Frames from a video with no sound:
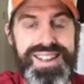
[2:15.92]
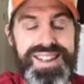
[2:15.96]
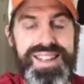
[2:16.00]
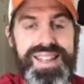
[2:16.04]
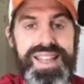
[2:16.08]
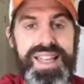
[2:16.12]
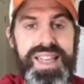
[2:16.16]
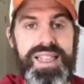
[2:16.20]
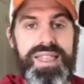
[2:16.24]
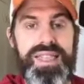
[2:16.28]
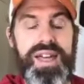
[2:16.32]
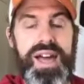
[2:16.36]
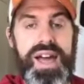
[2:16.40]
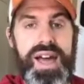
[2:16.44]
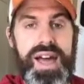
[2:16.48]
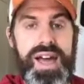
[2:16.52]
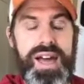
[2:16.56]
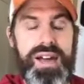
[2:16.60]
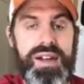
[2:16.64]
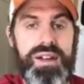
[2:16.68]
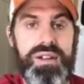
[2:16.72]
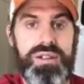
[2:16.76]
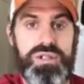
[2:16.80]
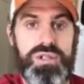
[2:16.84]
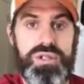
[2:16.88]

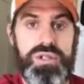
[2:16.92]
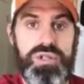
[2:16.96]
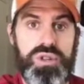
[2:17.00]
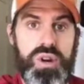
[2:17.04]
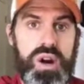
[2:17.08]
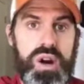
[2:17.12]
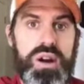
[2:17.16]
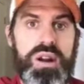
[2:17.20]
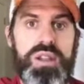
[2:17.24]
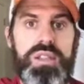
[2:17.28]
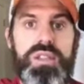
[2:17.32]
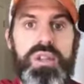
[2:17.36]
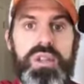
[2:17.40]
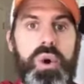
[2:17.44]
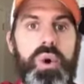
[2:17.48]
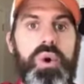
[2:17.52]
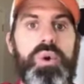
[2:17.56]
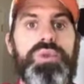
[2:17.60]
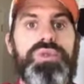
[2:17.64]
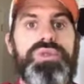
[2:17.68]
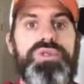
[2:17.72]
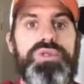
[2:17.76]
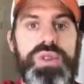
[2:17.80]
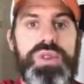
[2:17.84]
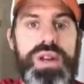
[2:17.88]
that started the whole
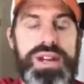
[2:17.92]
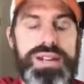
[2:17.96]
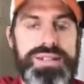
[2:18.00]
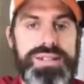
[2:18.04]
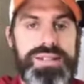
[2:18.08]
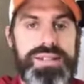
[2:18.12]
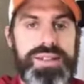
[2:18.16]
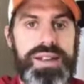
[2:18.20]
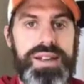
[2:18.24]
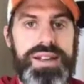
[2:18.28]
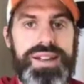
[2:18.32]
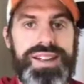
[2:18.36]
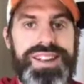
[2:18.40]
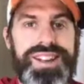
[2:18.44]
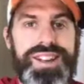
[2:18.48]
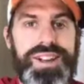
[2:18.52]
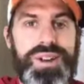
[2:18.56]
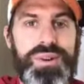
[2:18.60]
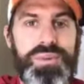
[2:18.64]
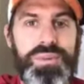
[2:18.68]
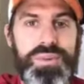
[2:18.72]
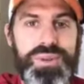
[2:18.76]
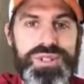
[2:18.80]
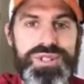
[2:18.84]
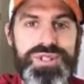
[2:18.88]
stress thing
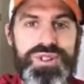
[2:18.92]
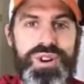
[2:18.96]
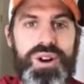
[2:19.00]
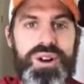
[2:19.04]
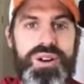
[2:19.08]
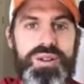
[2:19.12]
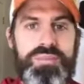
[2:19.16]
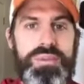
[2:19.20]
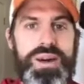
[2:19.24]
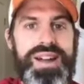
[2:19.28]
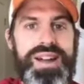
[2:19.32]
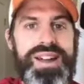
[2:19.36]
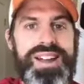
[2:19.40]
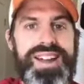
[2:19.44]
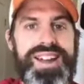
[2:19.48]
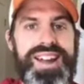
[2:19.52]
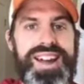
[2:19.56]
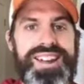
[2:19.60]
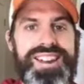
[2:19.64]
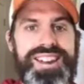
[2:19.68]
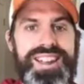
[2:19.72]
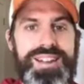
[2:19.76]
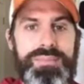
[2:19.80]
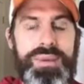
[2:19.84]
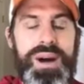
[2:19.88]
was started by a guy
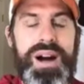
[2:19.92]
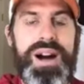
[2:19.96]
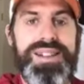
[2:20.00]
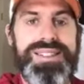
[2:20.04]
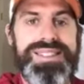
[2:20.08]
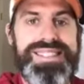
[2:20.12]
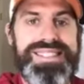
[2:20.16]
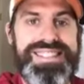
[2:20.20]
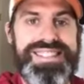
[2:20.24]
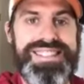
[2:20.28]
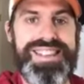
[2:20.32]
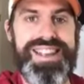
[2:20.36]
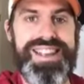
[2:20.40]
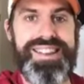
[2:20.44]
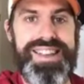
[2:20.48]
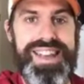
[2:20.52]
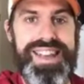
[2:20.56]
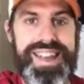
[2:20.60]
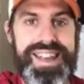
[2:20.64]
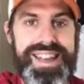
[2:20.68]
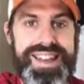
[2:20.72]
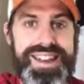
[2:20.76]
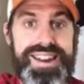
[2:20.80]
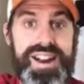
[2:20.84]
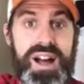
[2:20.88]
named Hans
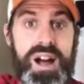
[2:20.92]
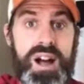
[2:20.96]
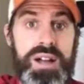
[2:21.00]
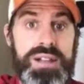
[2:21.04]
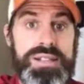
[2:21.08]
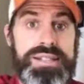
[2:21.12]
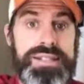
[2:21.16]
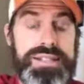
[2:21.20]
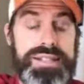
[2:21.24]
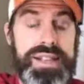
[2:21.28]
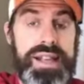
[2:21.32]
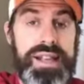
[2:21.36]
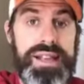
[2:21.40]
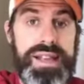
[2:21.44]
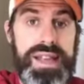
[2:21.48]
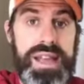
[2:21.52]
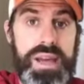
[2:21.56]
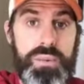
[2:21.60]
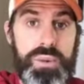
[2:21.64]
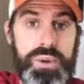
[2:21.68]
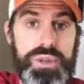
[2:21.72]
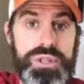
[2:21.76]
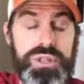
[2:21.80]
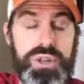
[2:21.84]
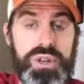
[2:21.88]
Selye. And Hans Selye
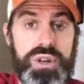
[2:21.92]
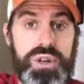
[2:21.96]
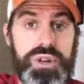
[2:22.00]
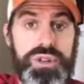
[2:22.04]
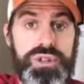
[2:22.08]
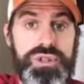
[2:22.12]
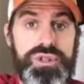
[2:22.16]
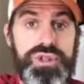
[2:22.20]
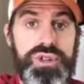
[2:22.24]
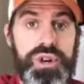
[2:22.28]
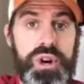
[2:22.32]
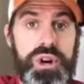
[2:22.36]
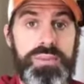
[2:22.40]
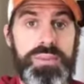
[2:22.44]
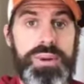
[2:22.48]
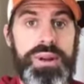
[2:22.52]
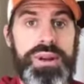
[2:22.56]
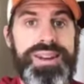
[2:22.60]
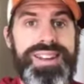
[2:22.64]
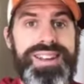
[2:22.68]
was a German